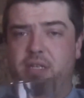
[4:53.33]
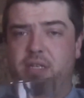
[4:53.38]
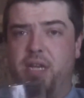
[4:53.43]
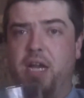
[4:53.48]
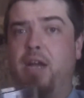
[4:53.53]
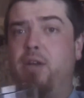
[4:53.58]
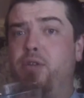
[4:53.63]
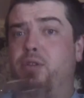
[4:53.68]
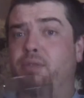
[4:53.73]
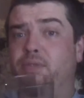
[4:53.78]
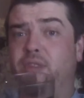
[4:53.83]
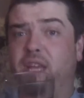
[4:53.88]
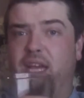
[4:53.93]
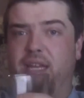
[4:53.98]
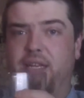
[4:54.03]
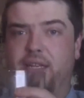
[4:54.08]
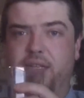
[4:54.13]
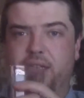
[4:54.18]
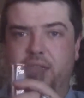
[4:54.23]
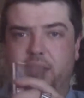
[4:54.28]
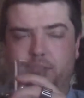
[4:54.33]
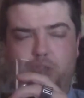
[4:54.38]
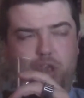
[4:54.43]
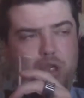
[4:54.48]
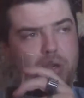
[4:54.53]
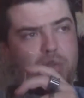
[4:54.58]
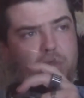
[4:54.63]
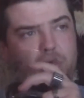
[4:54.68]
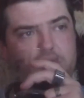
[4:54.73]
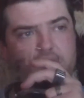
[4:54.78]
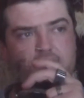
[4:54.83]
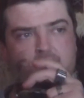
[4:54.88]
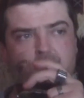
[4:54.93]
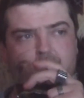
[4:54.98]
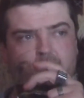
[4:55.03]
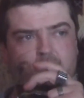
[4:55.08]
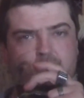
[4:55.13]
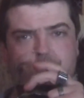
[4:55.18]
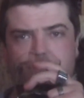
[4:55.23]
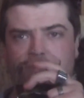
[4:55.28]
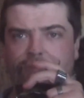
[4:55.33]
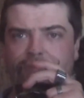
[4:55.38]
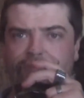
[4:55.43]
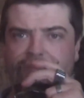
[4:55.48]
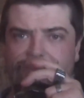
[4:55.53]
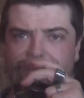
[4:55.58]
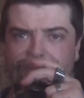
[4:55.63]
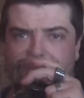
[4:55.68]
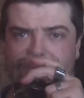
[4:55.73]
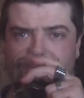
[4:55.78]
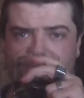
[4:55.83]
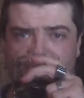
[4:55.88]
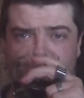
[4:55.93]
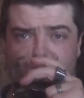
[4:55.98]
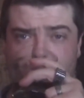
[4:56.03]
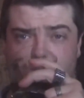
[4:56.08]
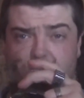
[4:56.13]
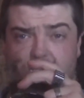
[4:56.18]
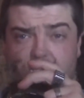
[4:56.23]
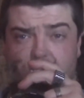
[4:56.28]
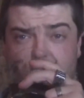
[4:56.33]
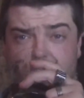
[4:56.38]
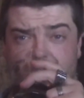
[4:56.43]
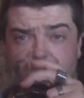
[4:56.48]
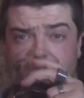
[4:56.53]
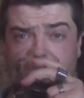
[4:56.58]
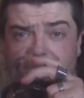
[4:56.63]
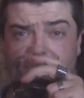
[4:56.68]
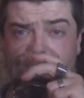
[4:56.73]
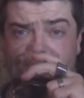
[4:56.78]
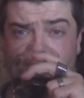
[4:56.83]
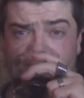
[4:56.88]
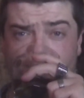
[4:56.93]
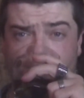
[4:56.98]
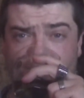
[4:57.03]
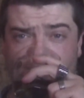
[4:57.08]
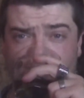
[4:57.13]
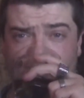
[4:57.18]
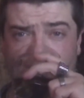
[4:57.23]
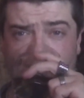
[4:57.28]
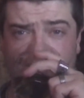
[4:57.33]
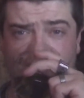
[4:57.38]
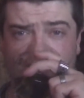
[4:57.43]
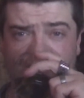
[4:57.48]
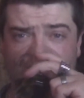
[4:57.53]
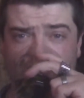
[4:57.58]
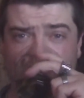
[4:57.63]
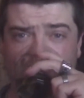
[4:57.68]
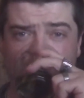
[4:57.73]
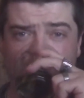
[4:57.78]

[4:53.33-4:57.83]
out of 10, I'm sure it was. I'm sure it was out of 10. Maybe I should have checked that before I started this.